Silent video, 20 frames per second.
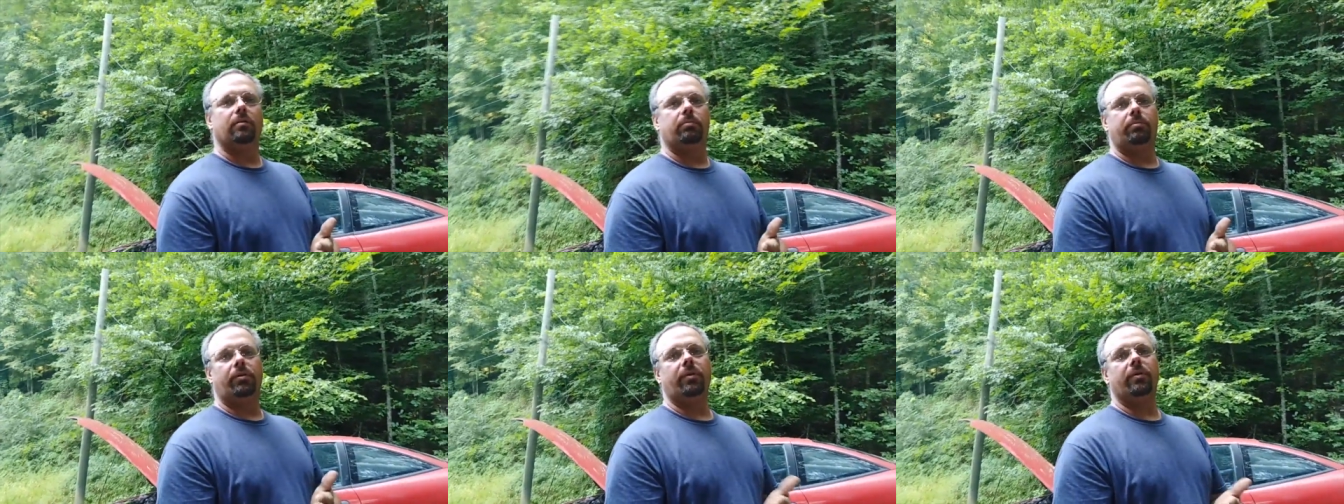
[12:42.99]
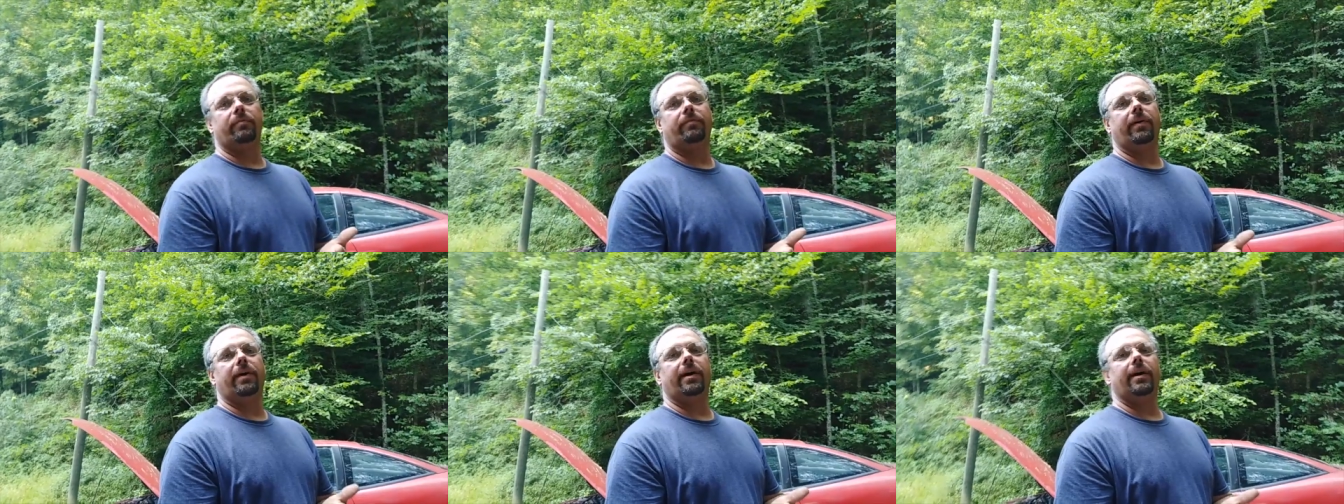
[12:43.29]
pretty
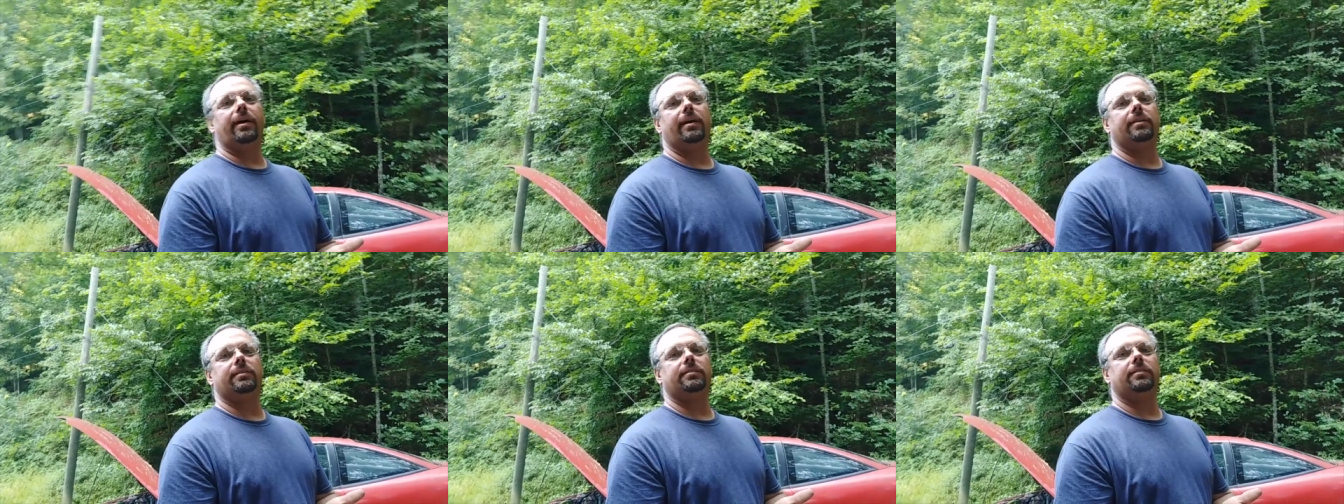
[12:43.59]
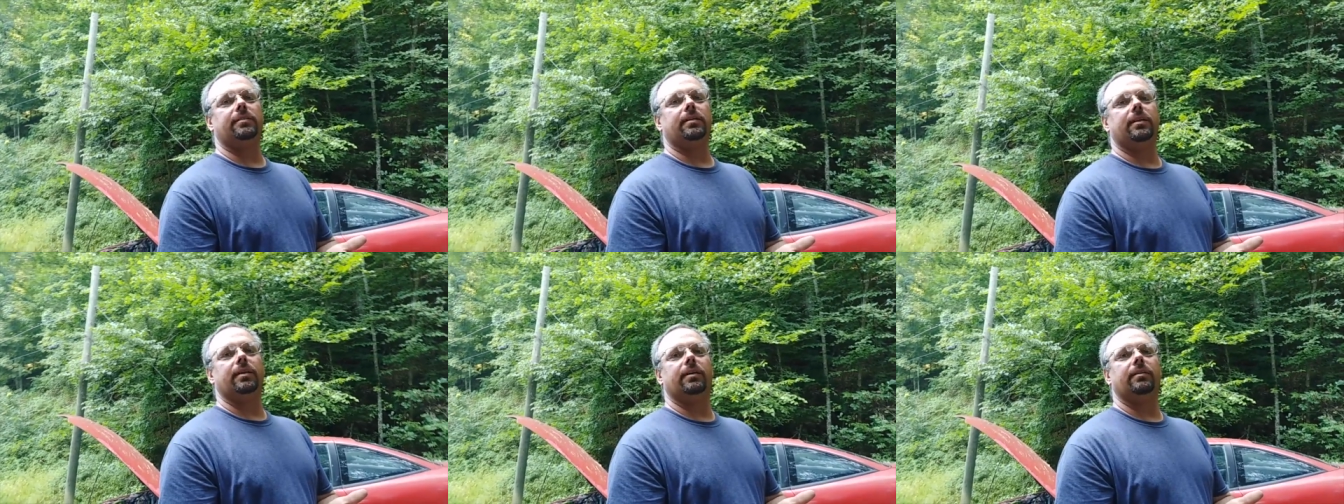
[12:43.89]

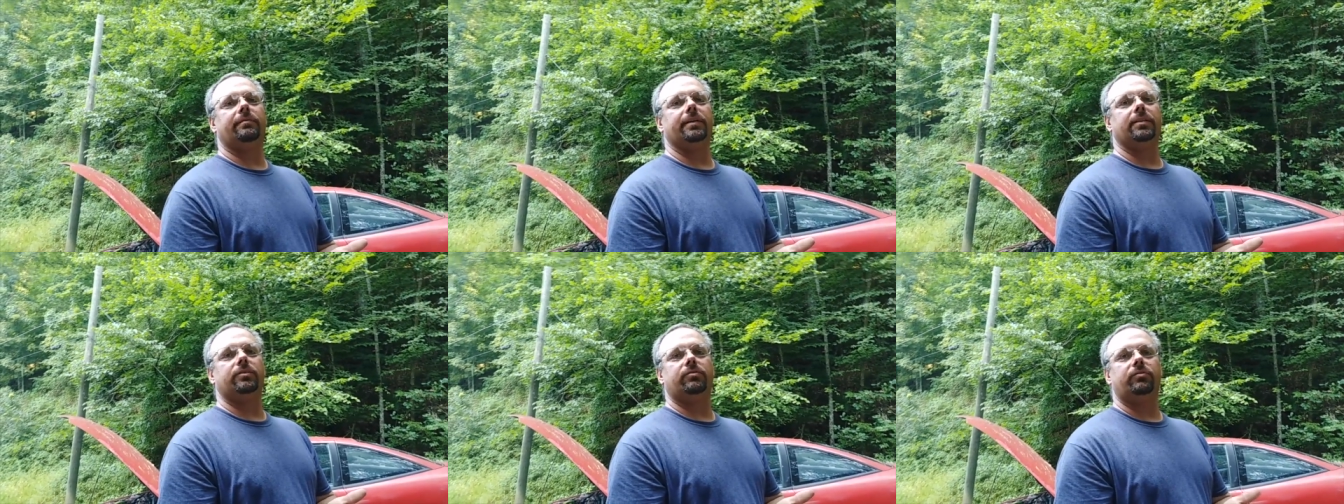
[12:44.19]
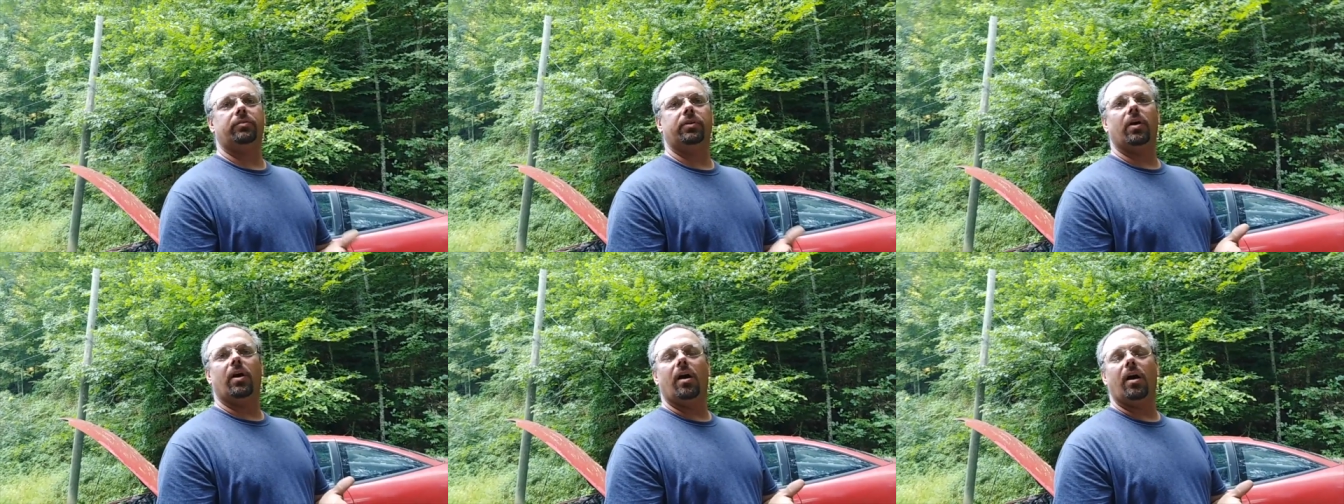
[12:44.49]
fast if it's
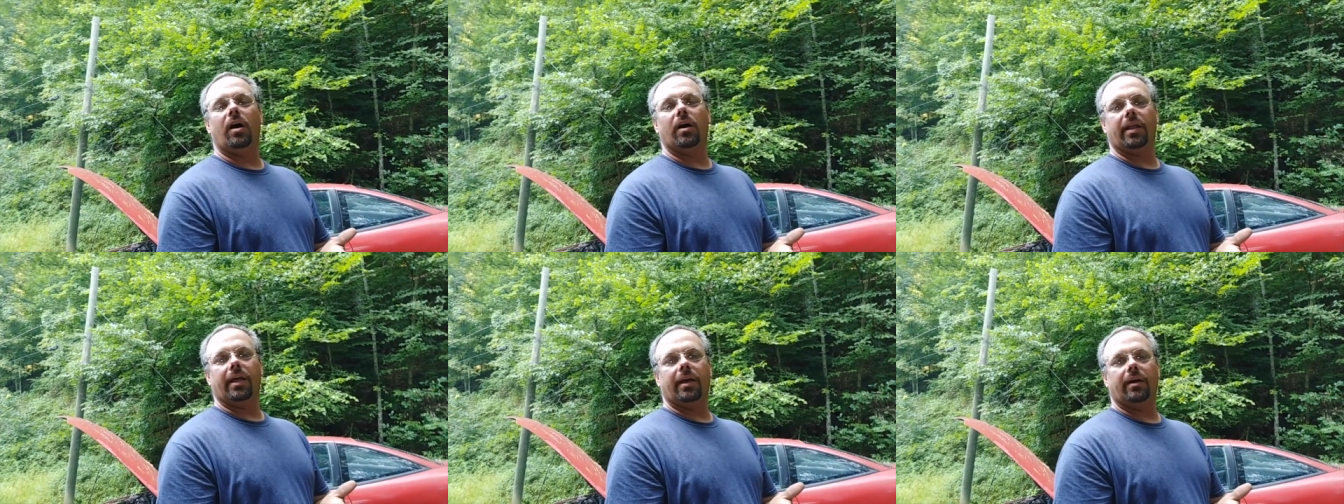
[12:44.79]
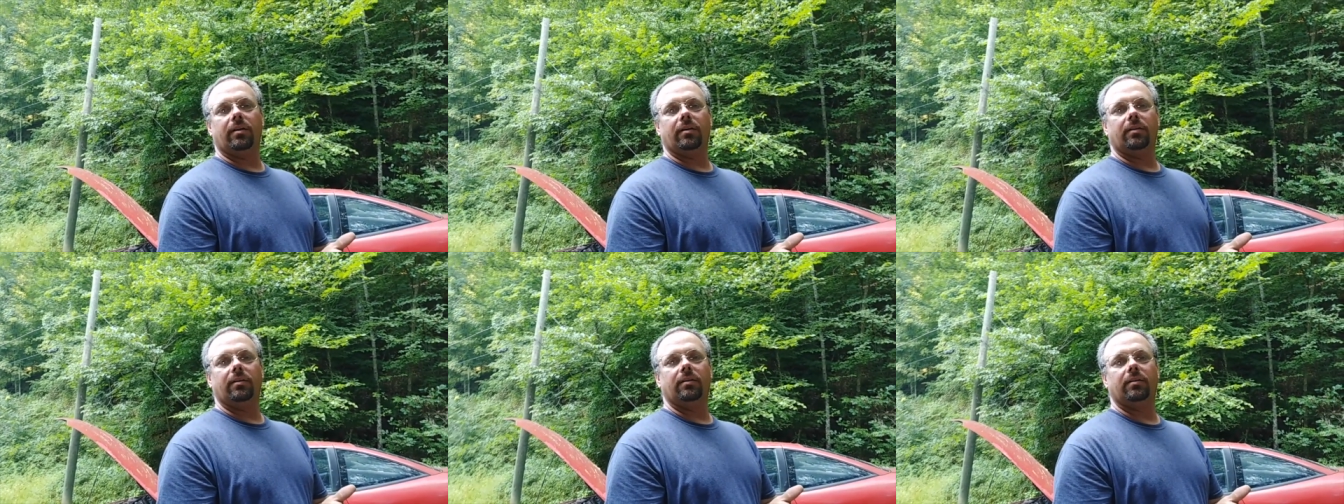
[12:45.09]
real hot out.